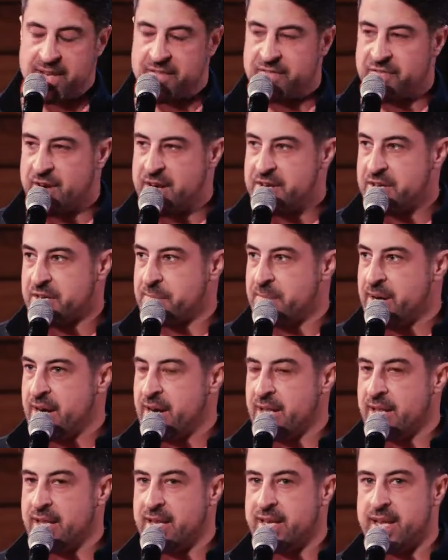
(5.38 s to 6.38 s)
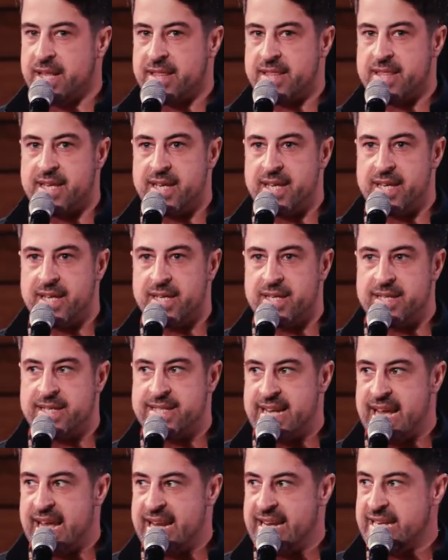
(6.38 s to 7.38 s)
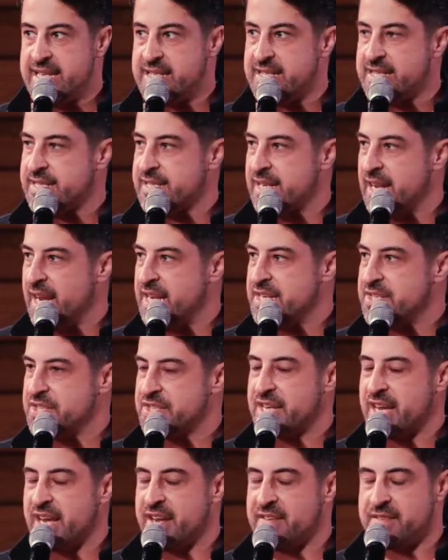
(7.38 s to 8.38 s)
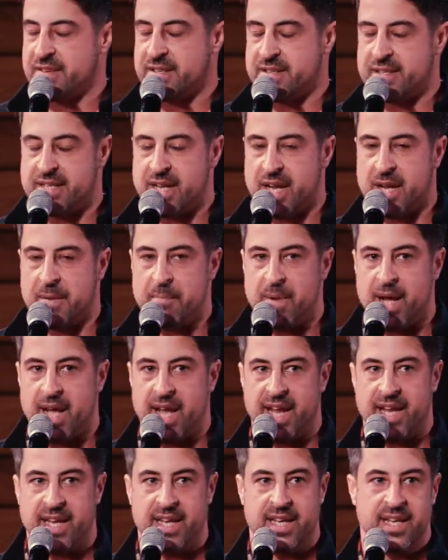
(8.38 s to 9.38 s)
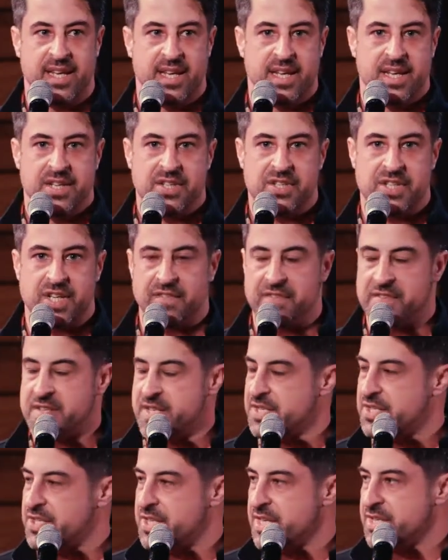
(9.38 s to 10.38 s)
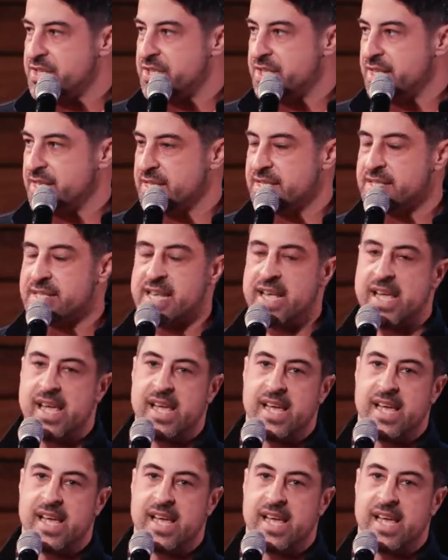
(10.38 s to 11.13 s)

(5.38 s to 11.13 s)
in Frederick, Maryland at the Denny's. I'd just gotten done my shift at Chi Chi's.